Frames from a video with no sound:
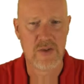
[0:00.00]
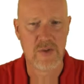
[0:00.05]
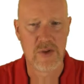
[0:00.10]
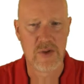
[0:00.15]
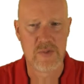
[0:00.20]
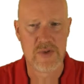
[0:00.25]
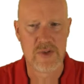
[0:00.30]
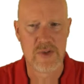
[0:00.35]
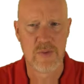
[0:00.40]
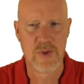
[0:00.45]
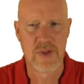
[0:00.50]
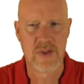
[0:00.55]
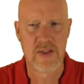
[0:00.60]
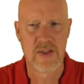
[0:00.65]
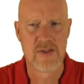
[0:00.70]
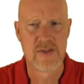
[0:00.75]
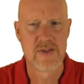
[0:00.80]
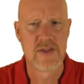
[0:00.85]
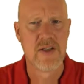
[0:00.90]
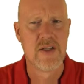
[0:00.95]
when it was doing
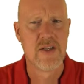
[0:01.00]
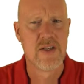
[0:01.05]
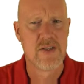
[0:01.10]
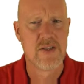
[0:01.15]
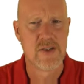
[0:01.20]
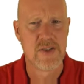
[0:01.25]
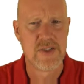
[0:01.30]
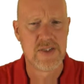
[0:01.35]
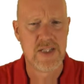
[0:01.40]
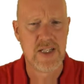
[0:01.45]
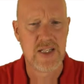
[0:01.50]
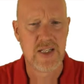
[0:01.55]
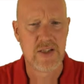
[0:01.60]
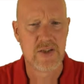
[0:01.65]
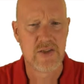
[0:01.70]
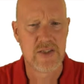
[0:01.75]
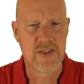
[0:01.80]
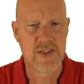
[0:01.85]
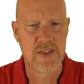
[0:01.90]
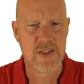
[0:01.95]
this. So let's take a
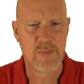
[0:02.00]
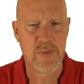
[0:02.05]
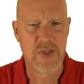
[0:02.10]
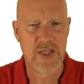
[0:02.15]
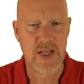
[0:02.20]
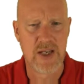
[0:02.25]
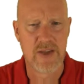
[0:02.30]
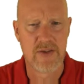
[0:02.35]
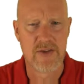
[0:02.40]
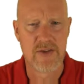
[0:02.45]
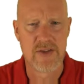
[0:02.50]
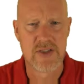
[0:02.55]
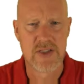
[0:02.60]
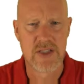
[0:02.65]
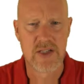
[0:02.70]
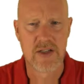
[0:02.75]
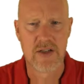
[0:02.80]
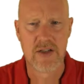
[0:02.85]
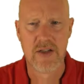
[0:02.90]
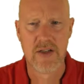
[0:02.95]
look at some of the others
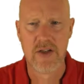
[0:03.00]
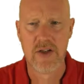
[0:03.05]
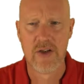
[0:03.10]
here.